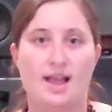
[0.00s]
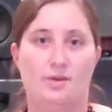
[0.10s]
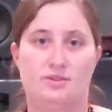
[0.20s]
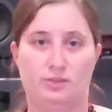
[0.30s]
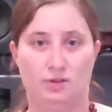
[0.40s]
I
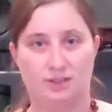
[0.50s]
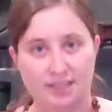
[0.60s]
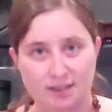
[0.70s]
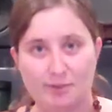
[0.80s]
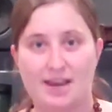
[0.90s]
always blow a
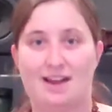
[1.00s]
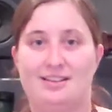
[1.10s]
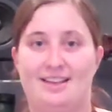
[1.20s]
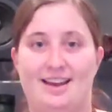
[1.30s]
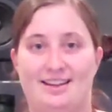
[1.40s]
little bit out
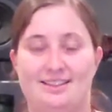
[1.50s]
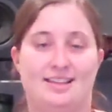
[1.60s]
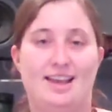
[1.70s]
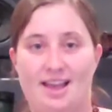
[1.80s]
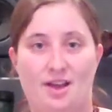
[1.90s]
at the end
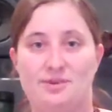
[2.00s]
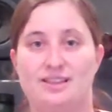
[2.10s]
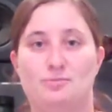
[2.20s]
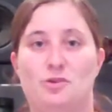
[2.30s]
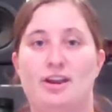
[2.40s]
because I always
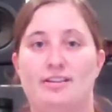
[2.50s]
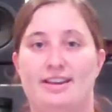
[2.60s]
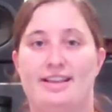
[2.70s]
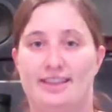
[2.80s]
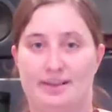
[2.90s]
have more air
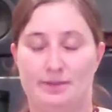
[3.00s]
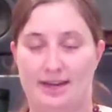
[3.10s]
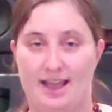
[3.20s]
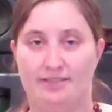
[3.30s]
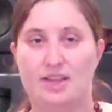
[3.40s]
than I think I'm
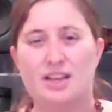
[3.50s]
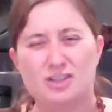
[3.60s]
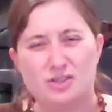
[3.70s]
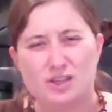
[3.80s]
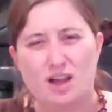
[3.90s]
going to have.
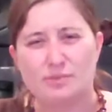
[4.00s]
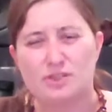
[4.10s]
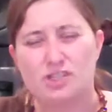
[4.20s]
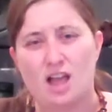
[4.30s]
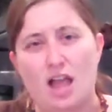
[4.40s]
It should come
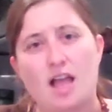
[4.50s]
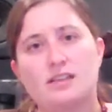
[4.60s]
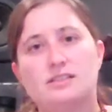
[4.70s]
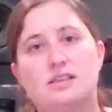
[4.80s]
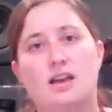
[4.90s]

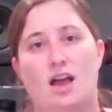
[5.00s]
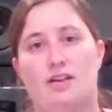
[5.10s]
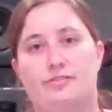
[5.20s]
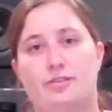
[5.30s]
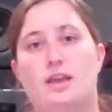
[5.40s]
just
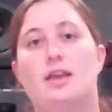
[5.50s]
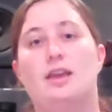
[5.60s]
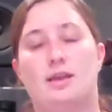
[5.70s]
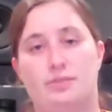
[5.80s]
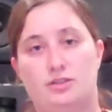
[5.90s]
enough
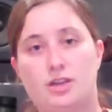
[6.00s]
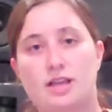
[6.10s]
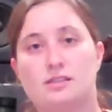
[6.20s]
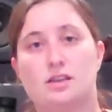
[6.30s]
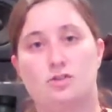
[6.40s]
and be
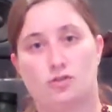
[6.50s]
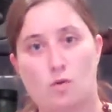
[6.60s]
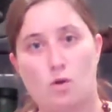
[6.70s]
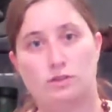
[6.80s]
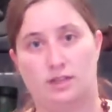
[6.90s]
just
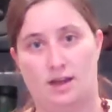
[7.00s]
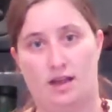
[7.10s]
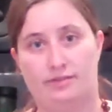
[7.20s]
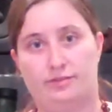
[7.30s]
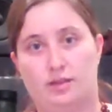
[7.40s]
controlled
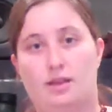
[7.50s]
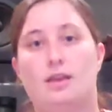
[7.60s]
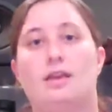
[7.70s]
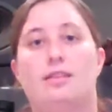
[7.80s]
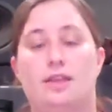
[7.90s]
enough
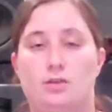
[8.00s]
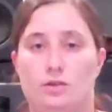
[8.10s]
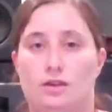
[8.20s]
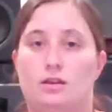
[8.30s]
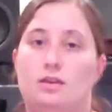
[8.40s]
that you
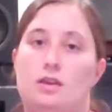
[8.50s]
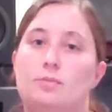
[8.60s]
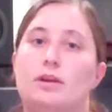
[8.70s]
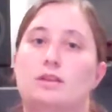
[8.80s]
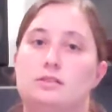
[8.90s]
can
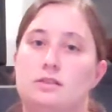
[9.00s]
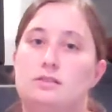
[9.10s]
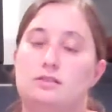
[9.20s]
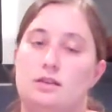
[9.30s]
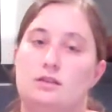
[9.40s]
keep a
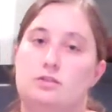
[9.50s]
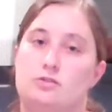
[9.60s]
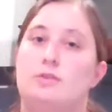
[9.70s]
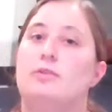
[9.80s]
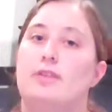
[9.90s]
consistent
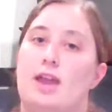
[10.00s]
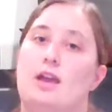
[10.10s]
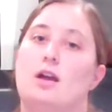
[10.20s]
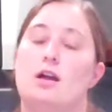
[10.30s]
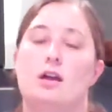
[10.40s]
stream of
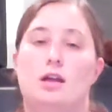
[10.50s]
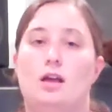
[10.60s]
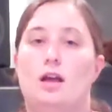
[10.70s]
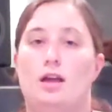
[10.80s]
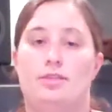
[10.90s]
air
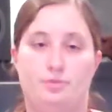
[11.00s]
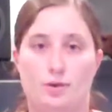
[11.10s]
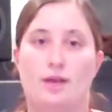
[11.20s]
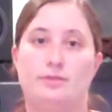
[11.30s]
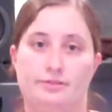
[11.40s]
uh,
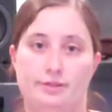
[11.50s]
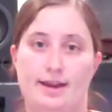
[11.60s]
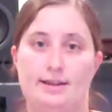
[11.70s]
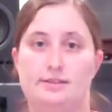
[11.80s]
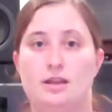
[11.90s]
throughout the
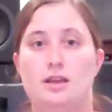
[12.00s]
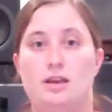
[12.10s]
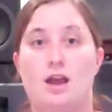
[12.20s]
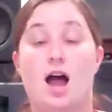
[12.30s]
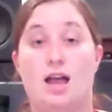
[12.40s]
phrase,
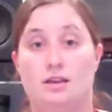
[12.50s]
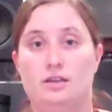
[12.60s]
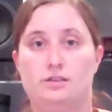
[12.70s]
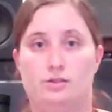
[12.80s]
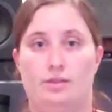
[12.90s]
not
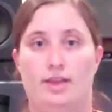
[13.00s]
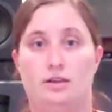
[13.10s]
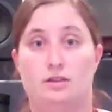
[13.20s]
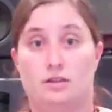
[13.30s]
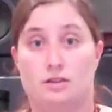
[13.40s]
so that